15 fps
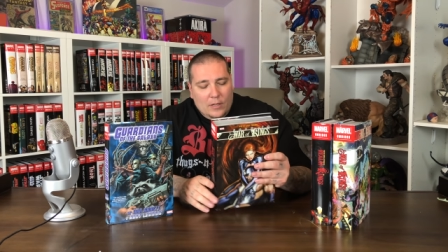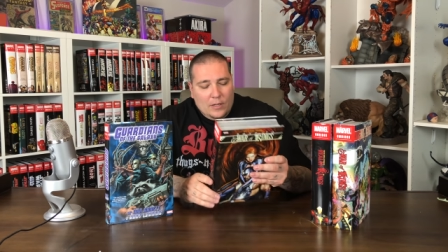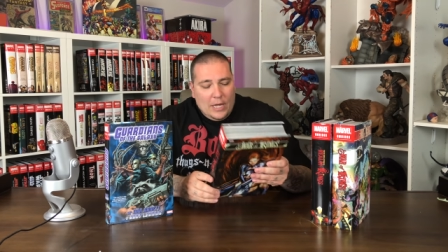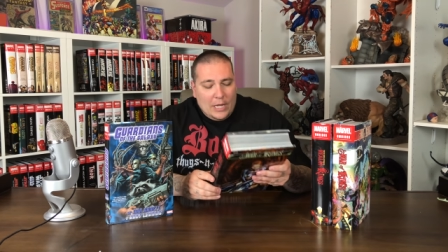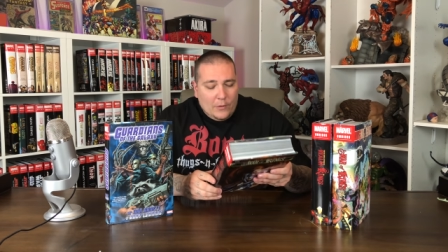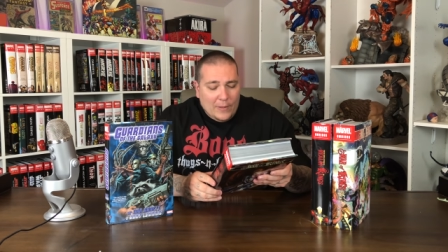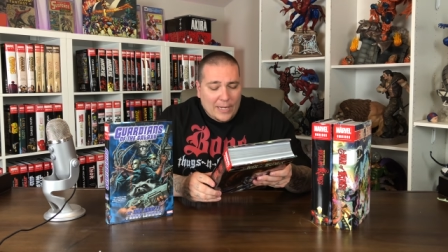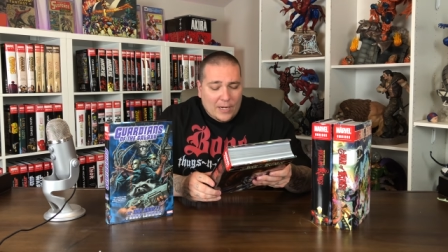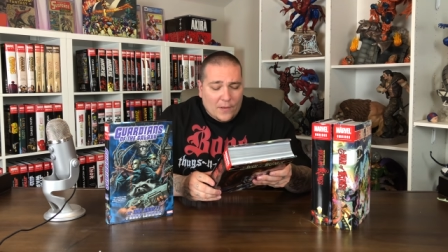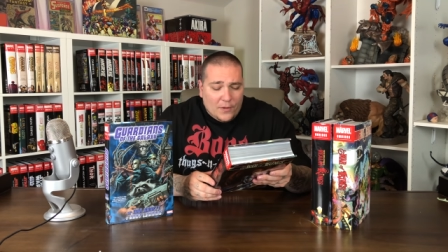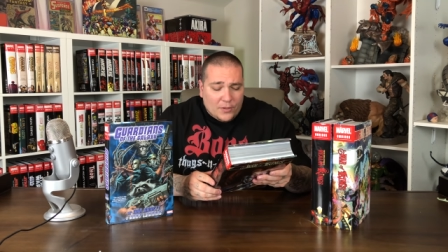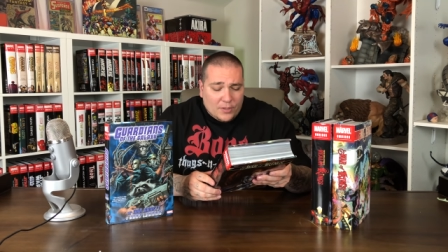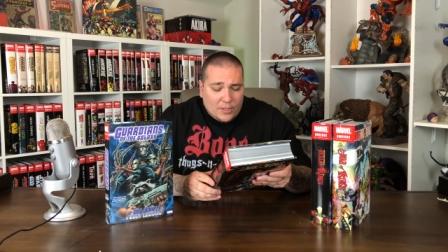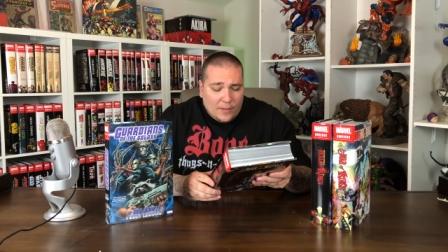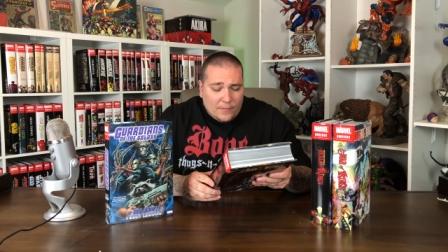And you get other
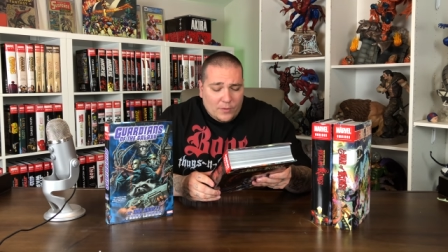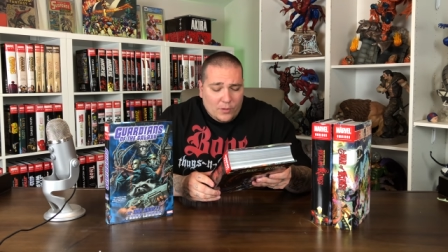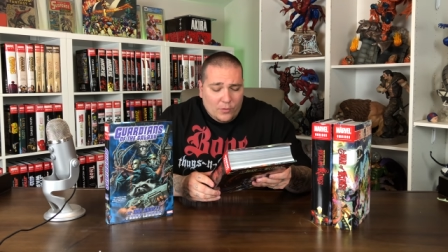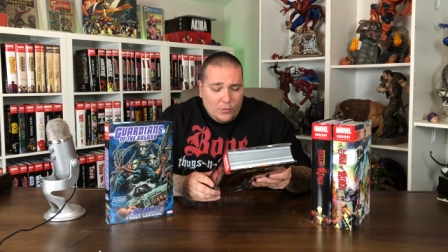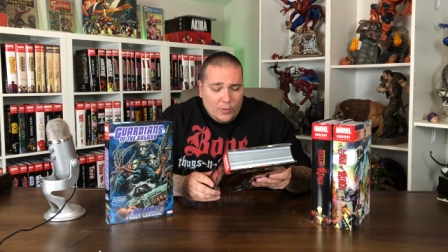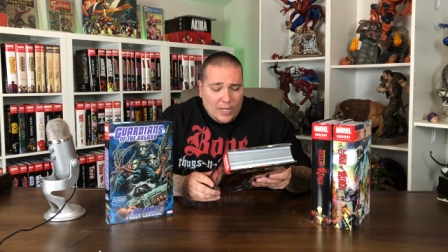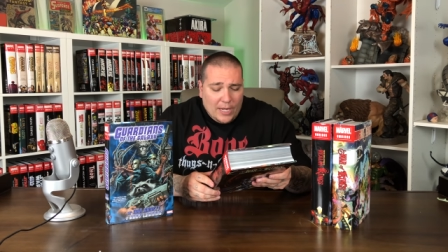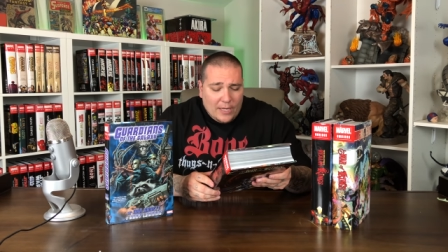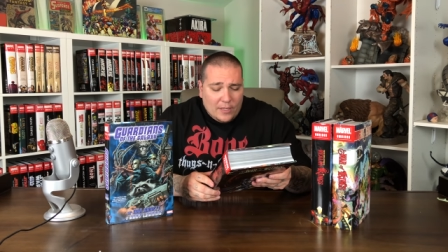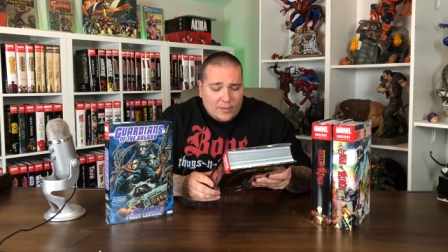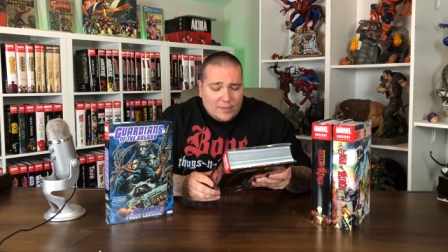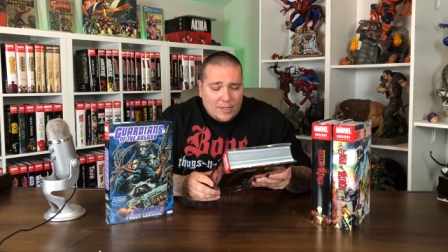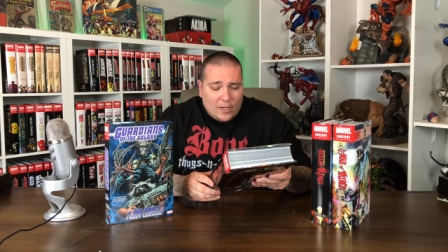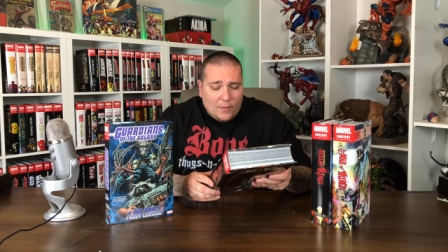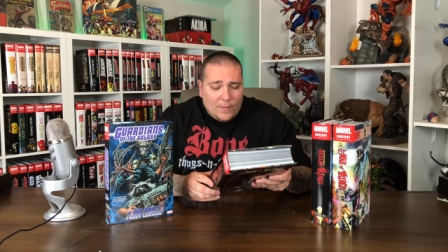stuff too. You get
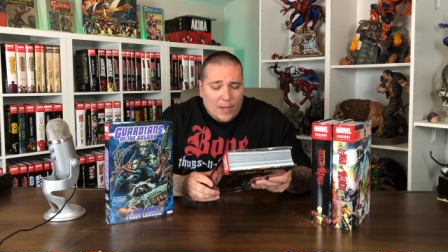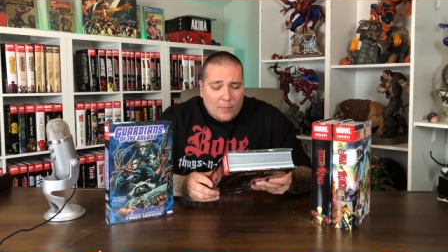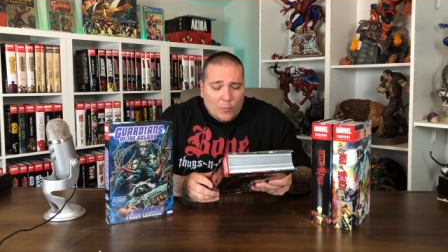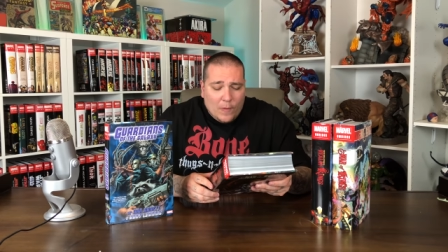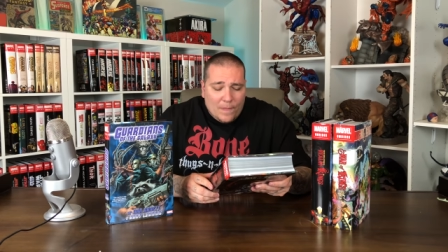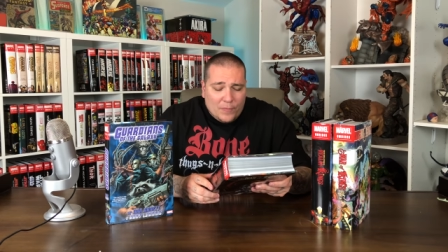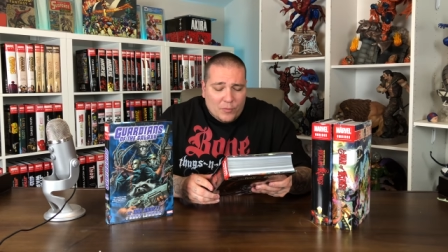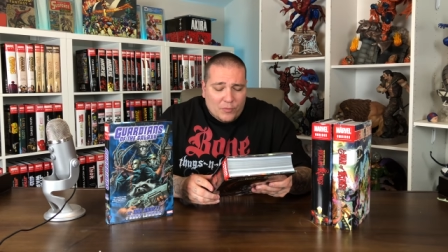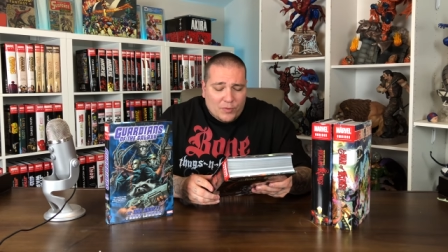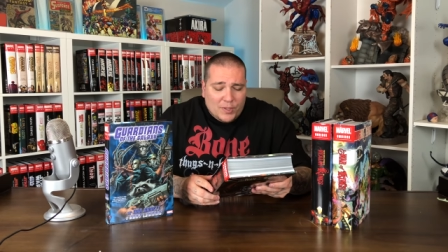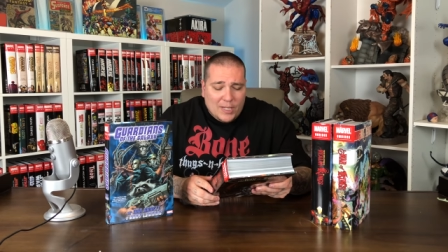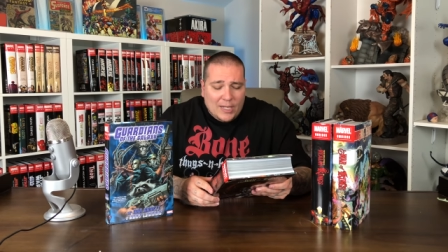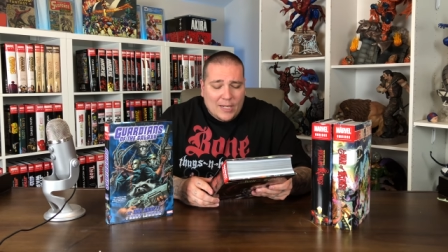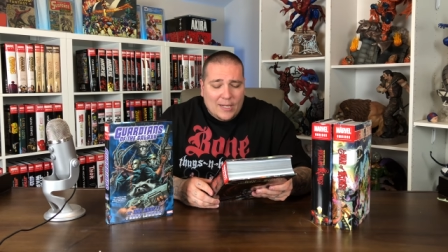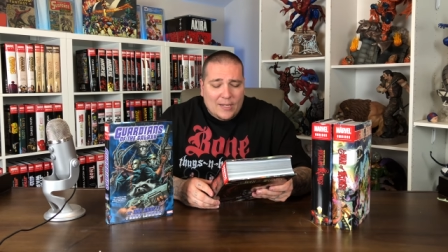Son of M 1 through
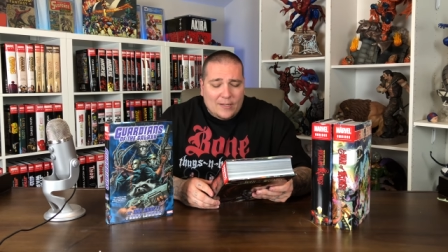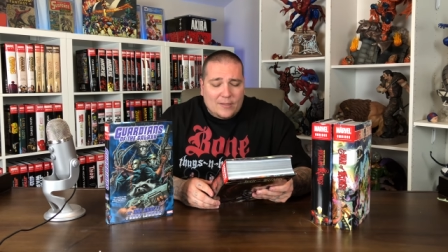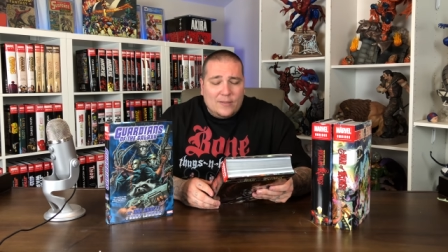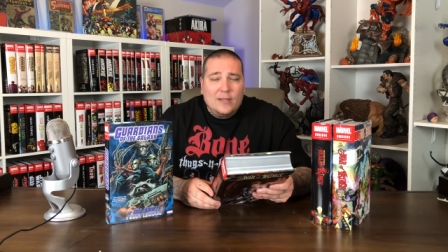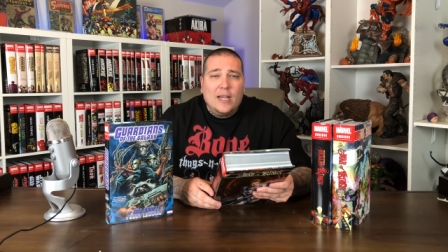6,